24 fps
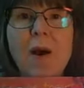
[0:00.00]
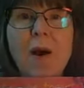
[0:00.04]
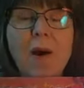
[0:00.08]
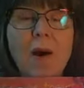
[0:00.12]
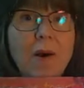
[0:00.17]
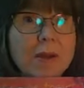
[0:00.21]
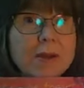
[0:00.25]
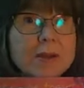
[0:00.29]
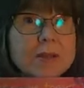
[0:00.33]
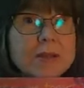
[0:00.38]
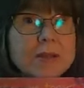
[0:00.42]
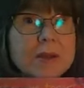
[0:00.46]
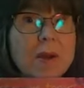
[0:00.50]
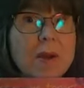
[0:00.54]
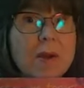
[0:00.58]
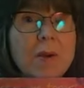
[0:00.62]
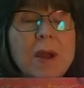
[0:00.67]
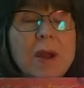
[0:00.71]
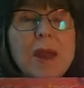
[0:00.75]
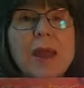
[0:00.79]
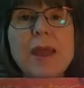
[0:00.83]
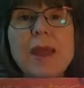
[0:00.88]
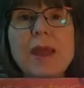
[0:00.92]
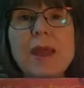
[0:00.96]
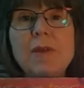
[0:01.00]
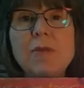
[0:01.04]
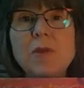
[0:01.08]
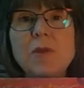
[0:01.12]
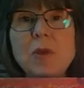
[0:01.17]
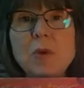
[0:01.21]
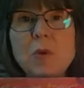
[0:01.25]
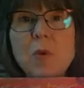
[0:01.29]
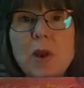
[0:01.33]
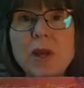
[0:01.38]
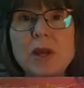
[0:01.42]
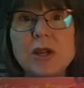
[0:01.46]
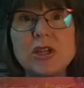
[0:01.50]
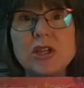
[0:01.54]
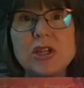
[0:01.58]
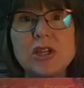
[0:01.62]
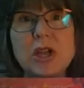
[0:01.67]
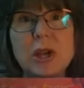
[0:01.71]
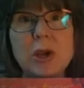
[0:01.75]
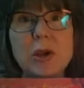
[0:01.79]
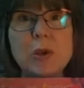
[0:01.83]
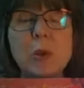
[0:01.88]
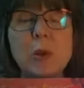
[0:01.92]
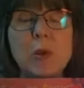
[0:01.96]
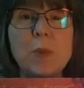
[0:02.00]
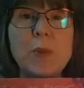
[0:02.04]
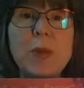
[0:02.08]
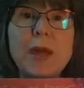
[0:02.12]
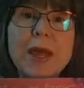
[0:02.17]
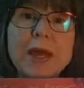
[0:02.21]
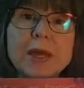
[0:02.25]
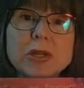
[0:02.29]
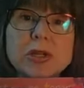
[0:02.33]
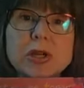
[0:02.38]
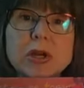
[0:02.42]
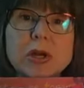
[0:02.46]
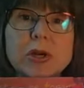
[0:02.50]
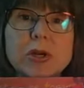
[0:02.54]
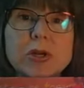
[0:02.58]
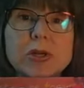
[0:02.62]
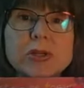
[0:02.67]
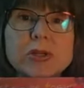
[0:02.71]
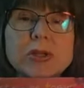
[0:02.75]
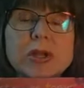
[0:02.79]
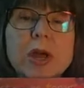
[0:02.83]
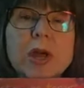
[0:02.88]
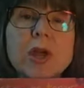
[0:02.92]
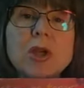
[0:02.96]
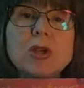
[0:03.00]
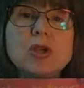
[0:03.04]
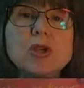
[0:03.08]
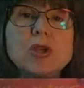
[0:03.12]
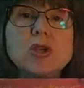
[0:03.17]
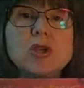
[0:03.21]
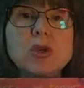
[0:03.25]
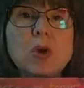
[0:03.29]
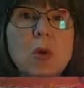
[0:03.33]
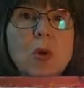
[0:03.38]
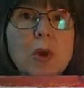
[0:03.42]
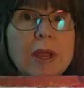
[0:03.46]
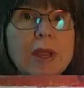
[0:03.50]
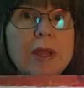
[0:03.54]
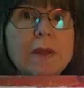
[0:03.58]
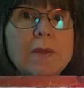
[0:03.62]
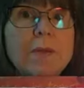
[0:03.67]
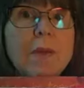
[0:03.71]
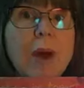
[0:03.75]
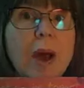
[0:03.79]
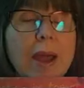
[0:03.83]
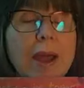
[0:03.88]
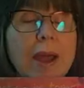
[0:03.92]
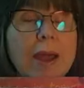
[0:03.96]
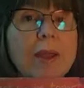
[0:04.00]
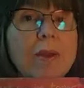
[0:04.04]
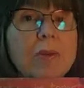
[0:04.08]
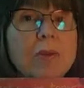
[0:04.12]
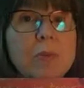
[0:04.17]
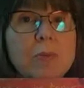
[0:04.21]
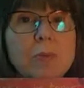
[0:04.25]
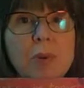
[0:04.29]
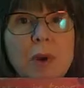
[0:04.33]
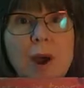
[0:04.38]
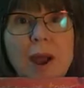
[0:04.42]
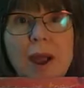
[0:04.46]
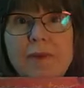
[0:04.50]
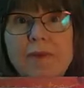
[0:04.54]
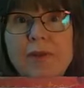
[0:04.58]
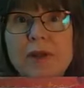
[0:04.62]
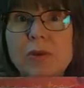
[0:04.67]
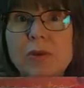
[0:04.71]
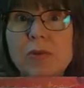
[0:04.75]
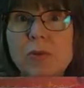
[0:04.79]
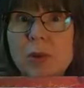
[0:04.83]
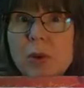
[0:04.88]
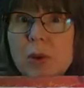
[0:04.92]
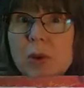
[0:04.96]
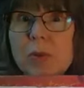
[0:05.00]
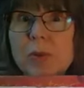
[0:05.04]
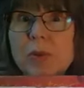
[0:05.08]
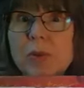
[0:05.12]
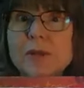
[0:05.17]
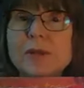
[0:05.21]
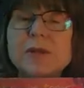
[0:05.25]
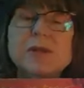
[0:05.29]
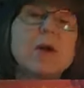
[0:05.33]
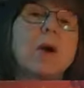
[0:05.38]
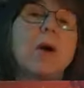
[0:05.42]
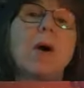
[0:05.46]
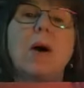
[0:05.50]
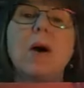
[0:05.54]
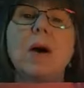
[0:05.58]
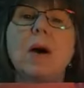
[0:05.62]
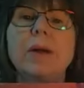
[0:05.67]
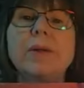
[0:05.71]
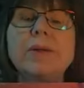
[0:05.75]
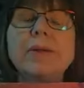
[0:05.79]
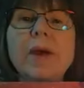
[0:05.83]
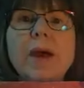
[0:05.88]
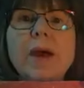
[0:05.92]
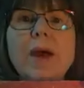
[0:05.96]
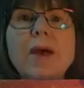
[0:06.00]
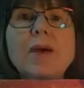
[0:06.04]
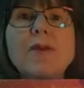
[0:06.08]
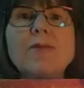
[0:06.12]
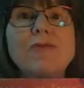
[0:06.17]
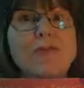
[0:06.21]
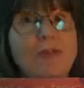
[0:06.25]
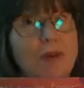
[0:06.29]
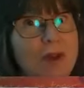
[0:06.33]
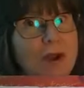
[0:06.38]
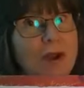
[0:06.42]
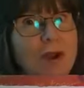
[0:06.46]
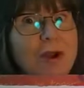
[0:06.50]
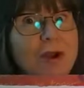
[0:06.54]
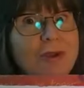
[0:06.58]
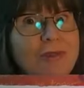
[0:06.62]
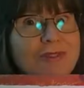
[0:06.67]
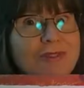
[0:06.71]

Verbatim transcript: Also, if you want to share your pictures, join my private group. It's called Fun Art